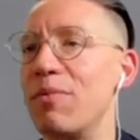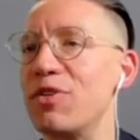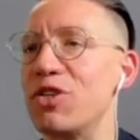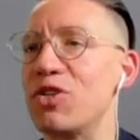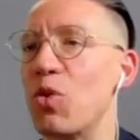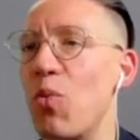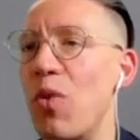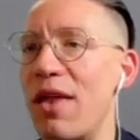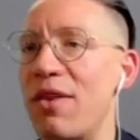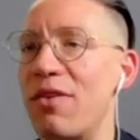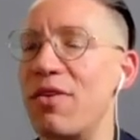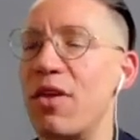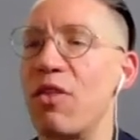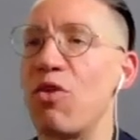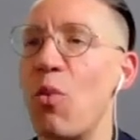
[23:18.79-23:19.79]
just the
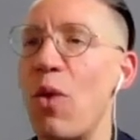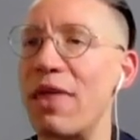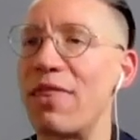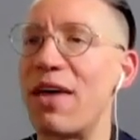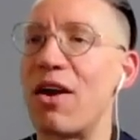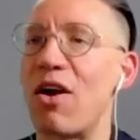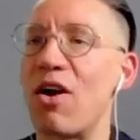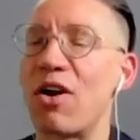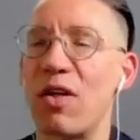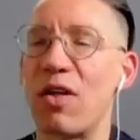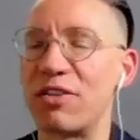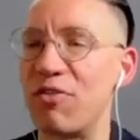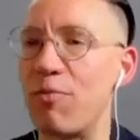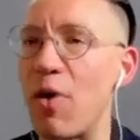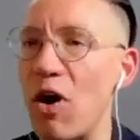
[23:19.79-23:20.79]
and the way that our
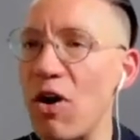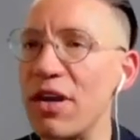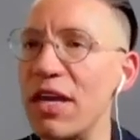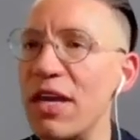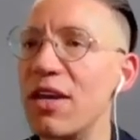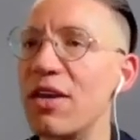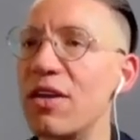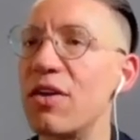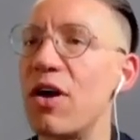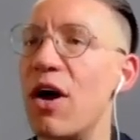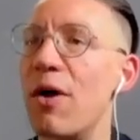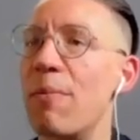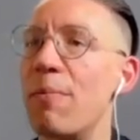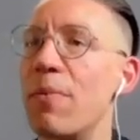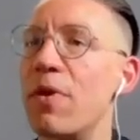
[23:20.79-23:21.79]
collective bargaining
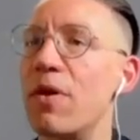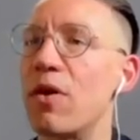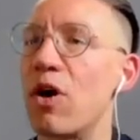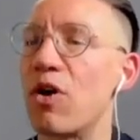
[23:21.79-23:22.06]
um,